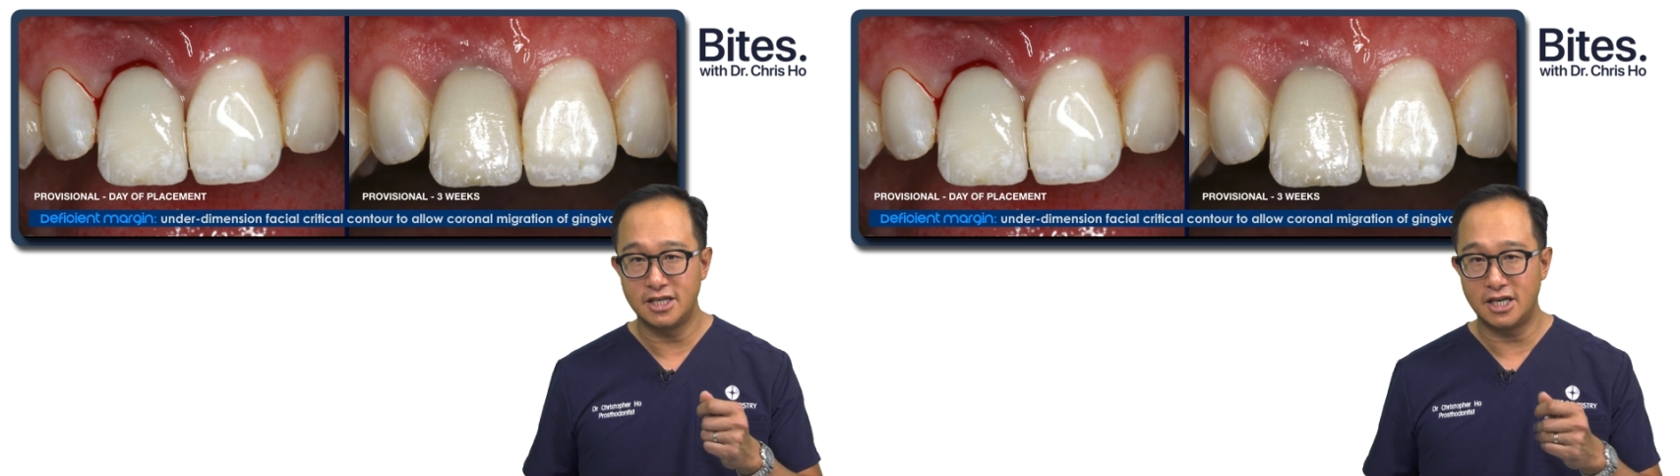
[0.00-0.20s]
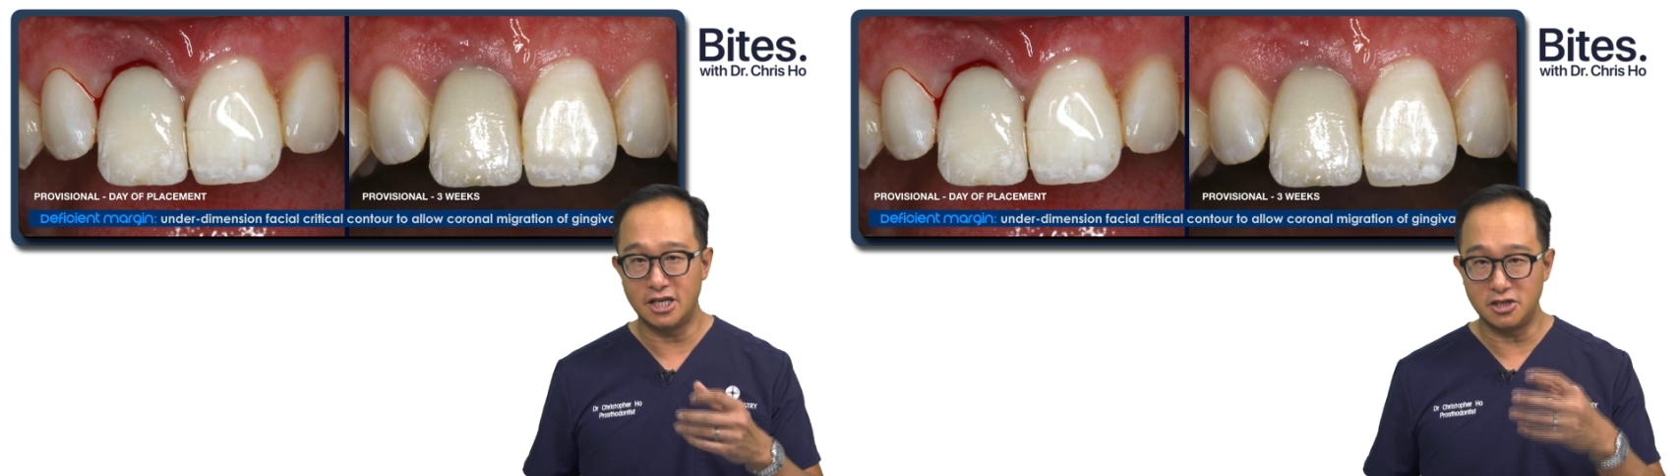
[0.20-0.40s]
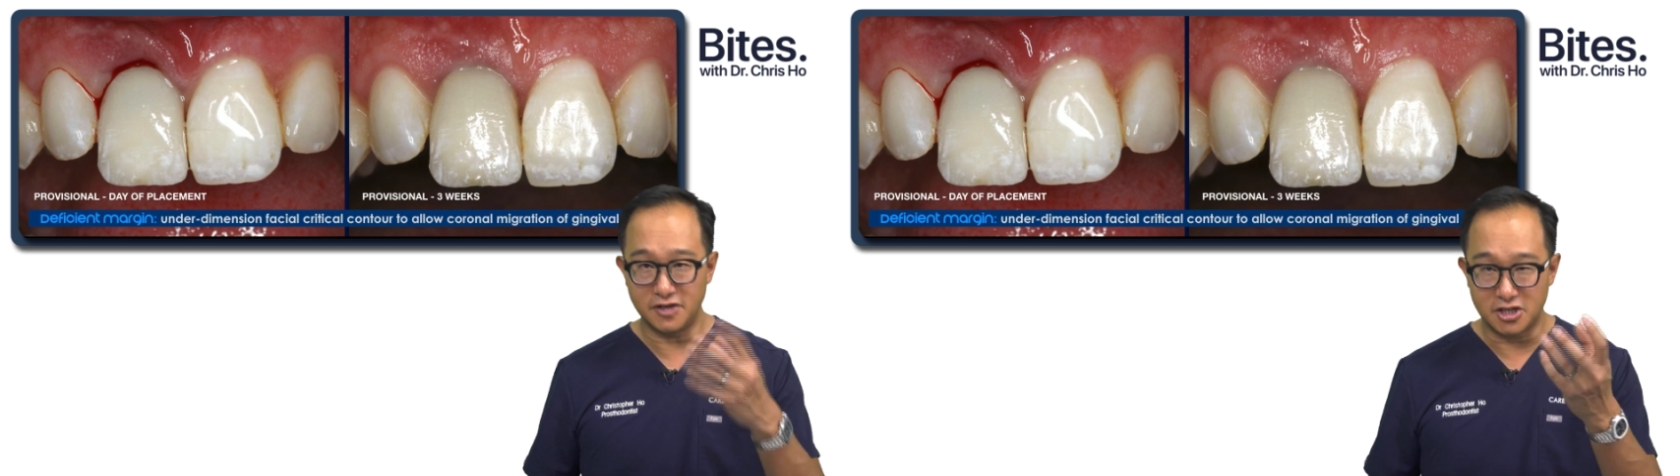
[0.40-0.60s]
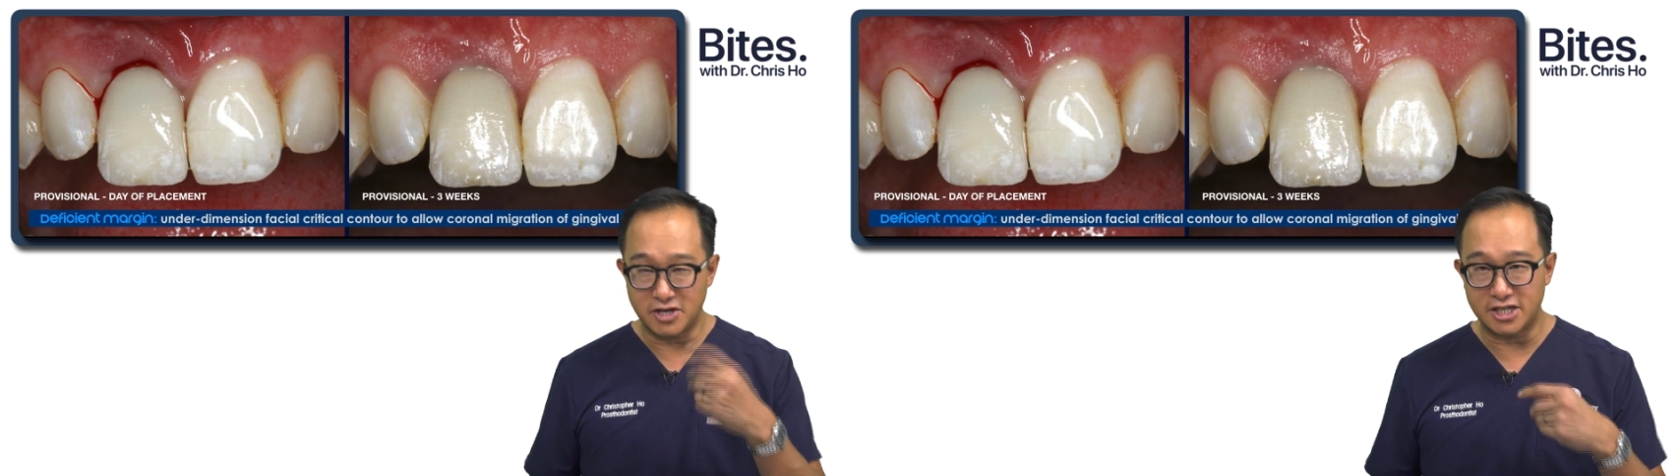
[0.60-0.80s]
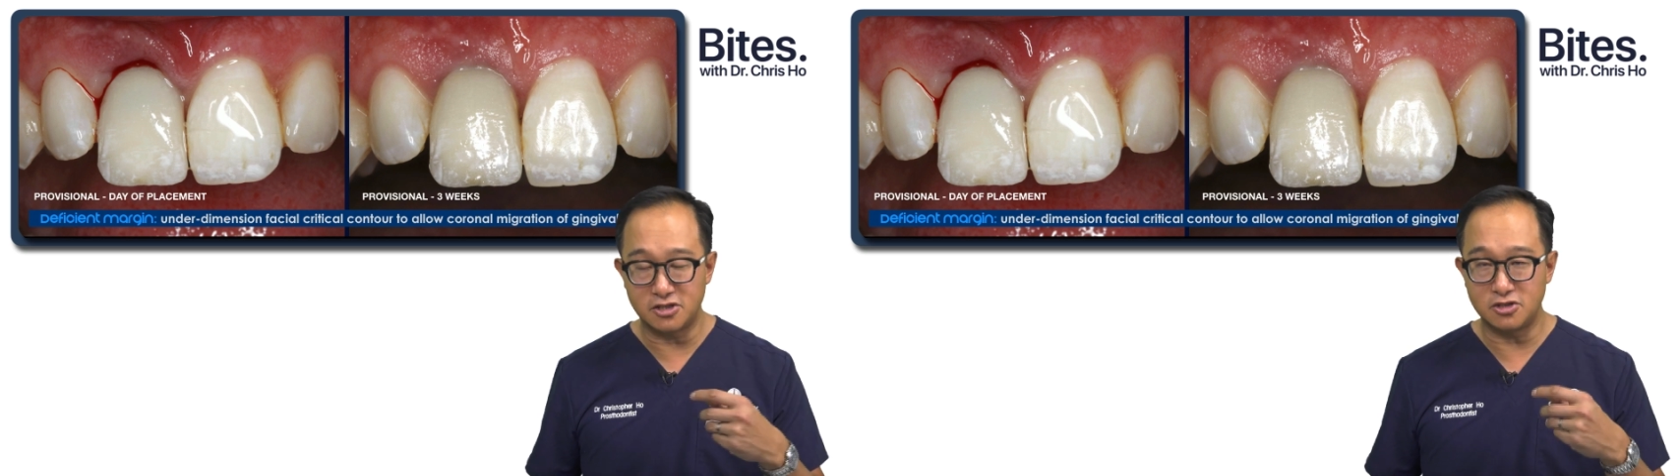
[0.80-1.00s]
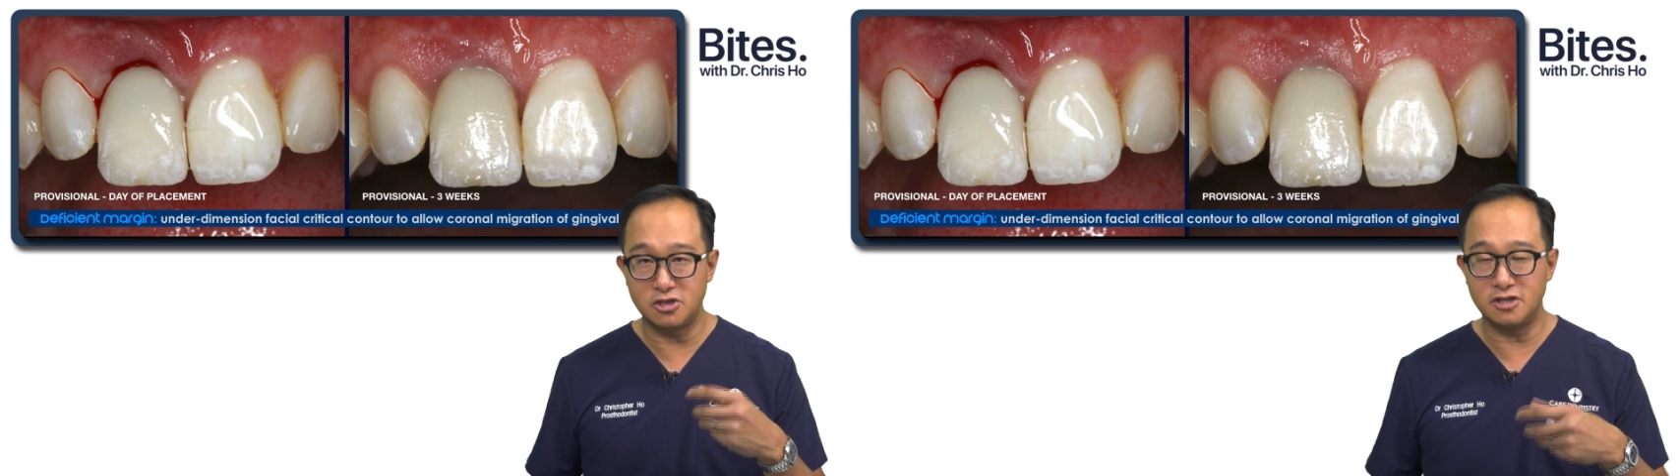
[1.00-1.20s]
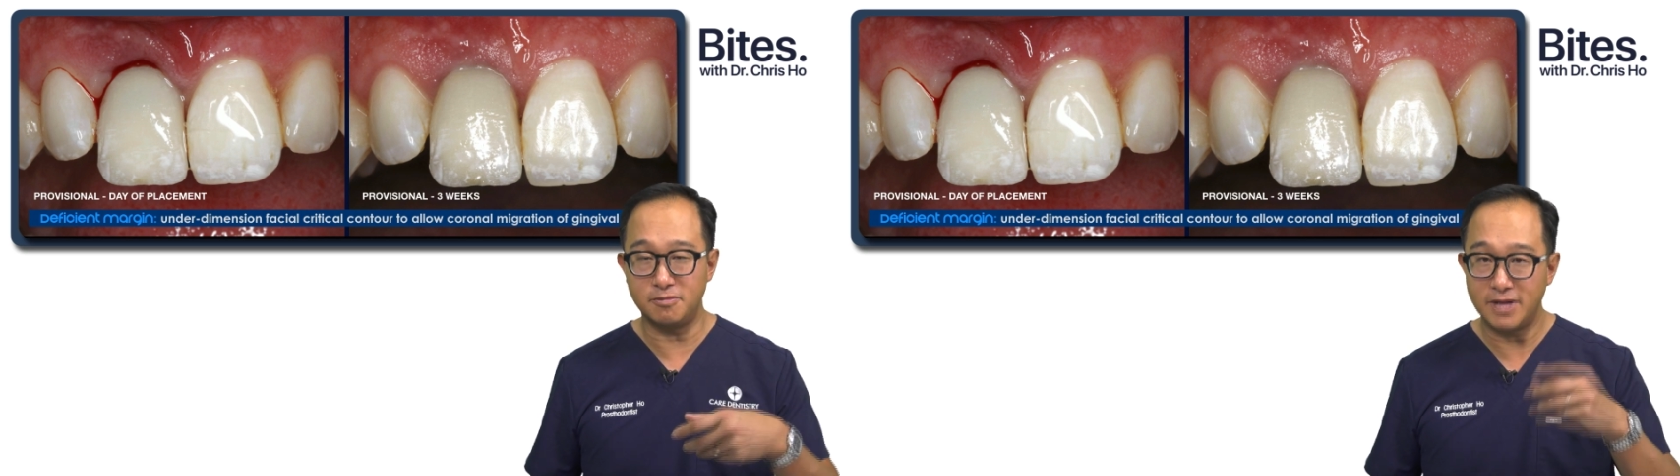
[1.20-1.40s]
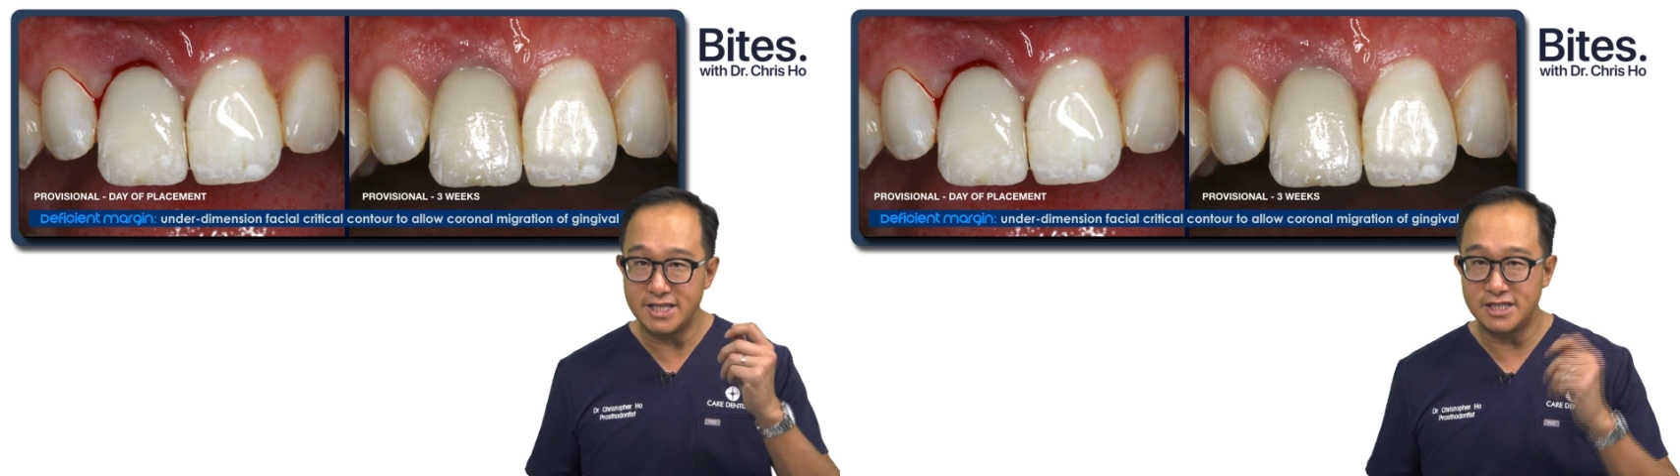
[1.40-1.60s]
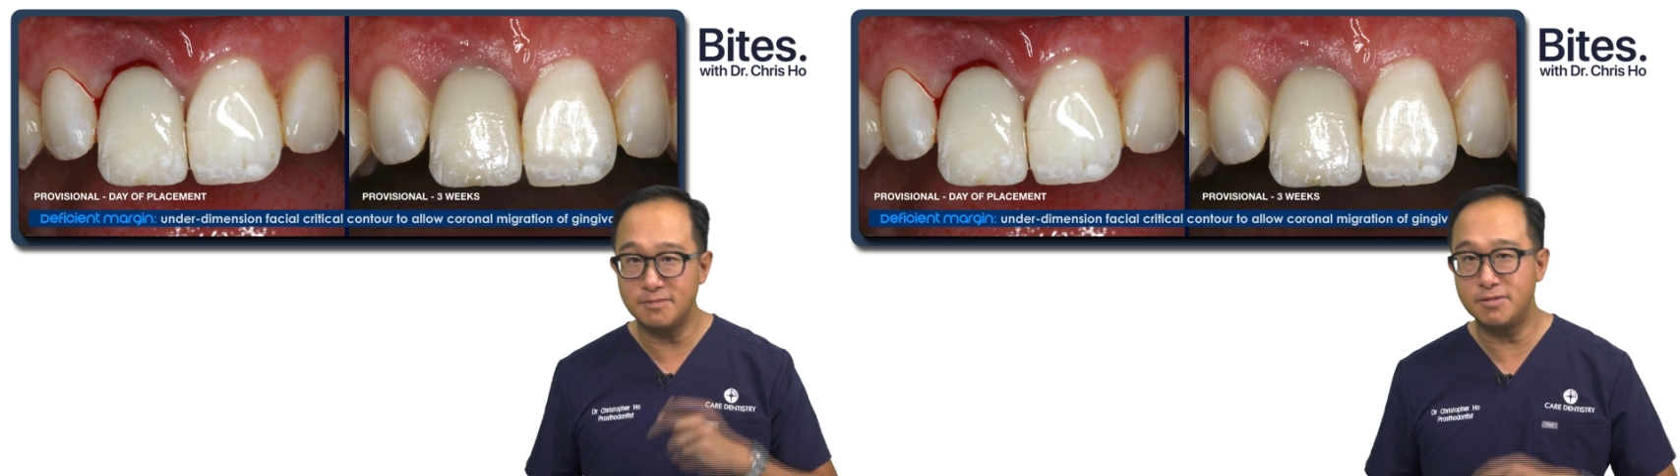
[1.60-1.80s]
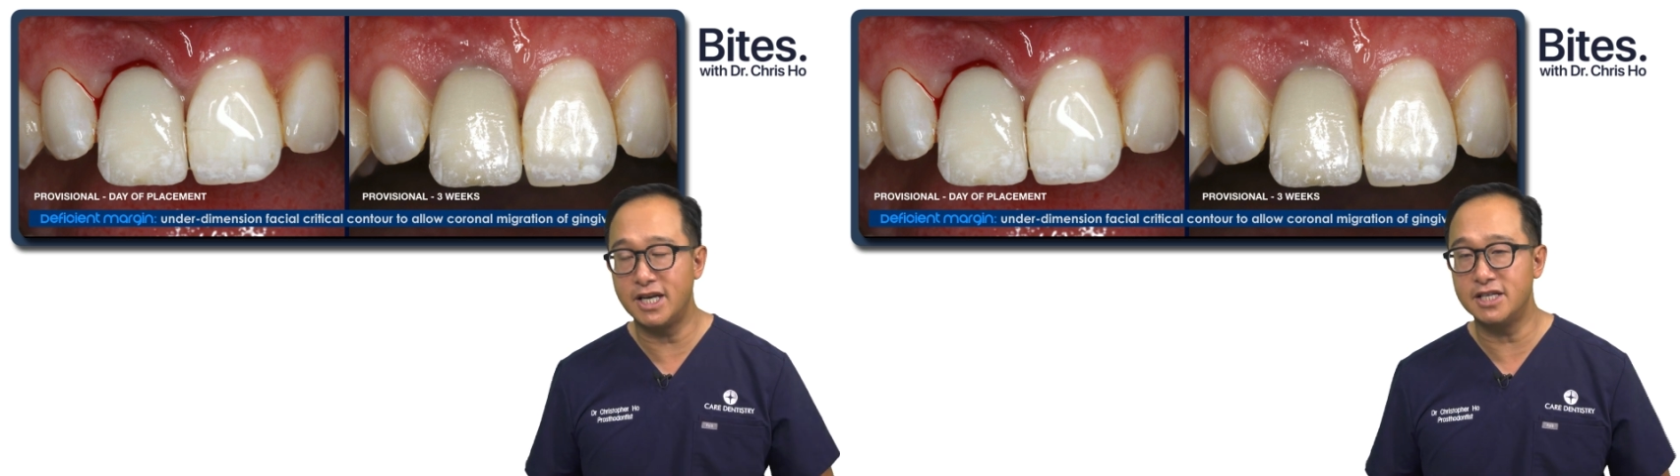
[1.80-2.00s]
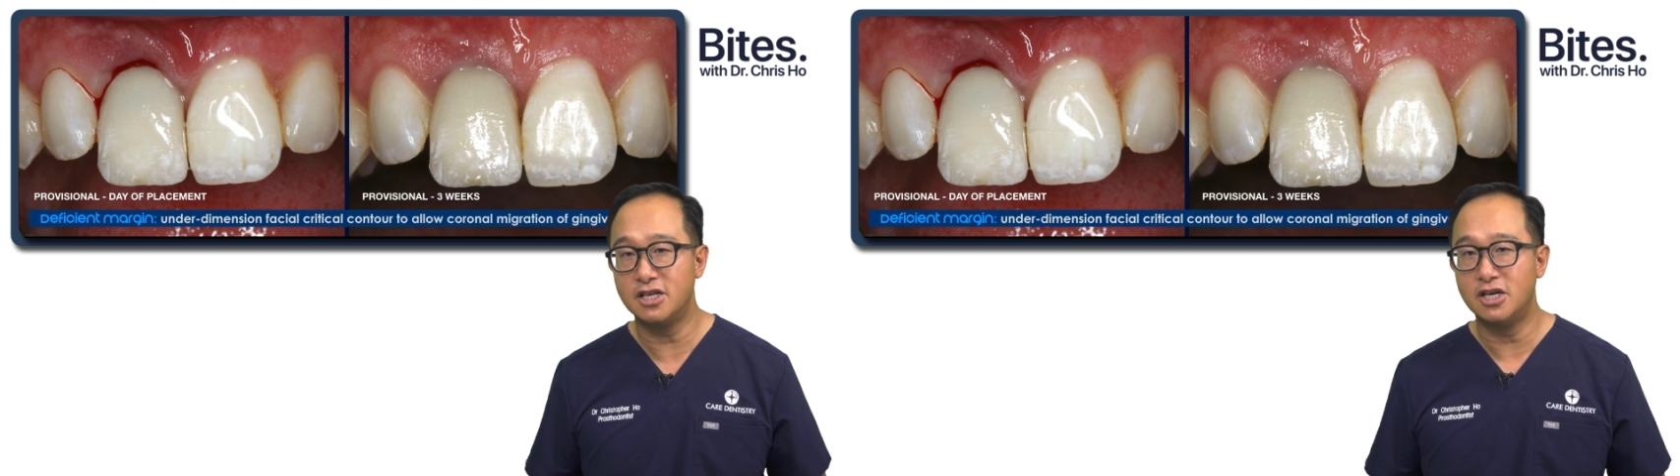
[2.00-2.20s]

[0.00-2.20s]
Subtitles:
you've extracted the tooth, you place an implant,